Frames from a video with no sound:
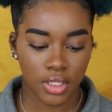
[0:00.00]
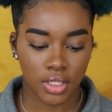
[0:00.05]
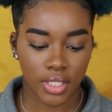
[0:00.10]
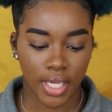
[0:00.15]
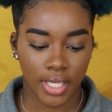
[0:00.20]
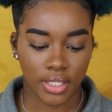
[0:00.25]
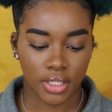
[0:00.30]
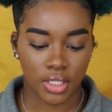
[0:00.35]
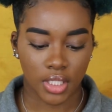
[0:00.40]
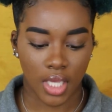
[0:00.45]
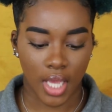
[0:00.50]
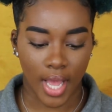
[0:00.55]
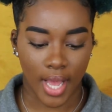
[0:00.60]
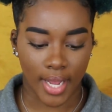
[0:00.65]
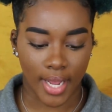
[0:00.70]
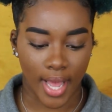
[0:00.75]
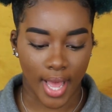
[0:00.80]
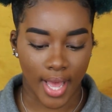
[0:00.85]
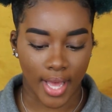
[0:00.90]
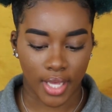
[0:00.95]
next thing I
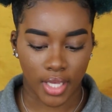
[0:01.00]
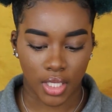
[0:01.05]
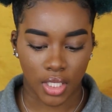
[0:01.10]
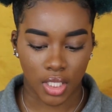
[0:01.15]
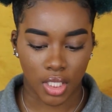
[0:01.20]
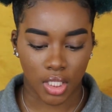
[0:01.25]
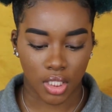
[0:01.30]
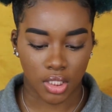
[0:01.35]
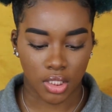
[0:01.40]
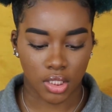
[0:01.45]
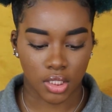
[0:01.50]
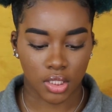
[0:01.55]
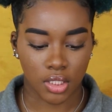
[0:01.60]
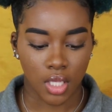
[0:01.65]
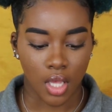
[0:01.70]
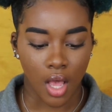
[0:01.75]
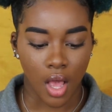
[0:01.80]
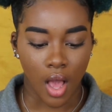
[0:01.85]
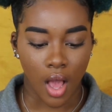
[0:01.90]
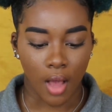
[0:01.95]
got
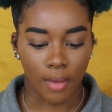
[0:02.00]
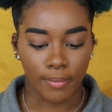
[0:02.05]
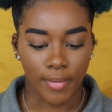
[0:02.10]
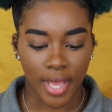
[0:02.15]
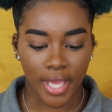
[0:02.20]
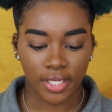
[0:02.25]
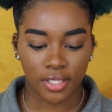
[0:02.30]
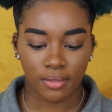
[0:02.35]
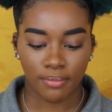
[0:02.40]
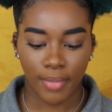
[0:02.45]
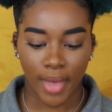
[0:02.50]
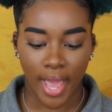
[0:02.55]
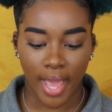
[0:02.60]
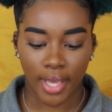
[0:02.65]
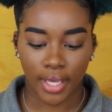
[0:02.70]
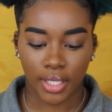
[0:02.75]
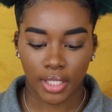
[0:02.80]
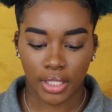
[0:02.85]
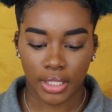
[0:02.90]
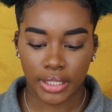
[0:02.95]
is a
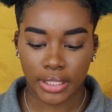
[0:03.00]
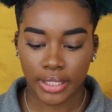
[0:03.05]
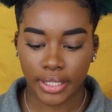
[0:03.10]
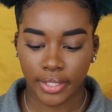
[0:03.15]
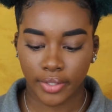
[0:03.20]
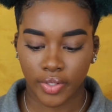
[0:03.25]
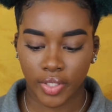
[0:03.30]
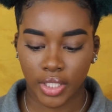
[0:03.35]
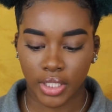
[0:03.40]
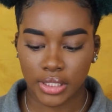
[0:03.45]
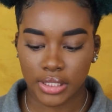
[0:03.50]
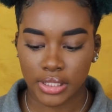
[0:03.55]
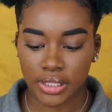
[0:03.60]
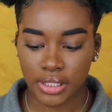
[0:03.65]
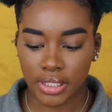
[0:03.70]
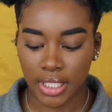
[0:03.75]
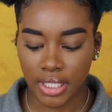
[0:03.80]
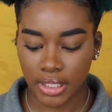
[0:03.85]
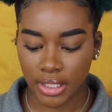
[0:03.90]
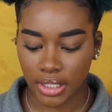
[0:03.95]
Medibac clearing
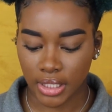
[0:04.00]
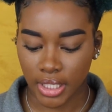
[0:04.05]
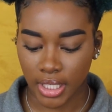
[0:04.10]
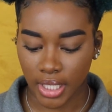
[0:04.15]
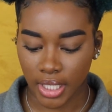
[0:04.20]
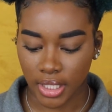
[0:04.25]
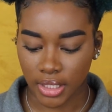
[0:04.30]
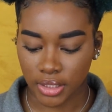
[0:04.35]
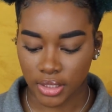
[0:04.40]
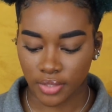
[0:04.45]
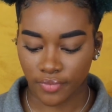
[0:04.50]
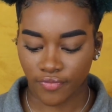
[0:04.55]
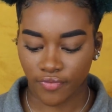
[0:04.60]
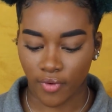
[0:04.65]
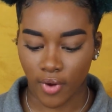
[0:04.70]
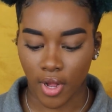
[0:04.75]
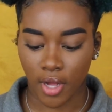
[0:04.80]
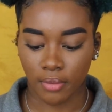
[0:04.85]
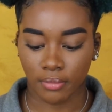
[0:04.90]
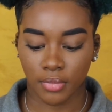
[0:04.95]
skin kit
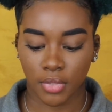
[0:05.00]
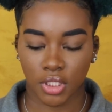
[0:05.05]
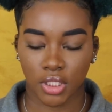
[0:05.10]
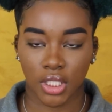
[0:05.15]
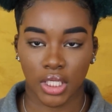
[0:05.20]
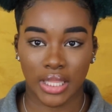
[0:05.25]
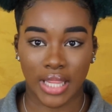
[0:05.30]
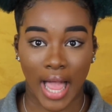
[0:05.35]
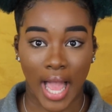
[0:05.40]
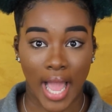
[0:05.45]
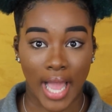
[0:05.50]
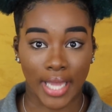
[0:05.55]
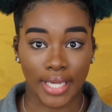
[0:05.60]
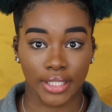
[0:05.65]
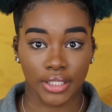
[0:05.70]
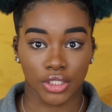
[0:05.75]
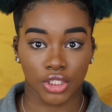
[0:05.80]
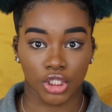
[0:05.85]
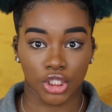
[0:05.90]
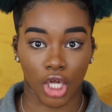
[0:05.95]
from the
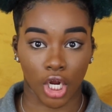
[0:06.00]
line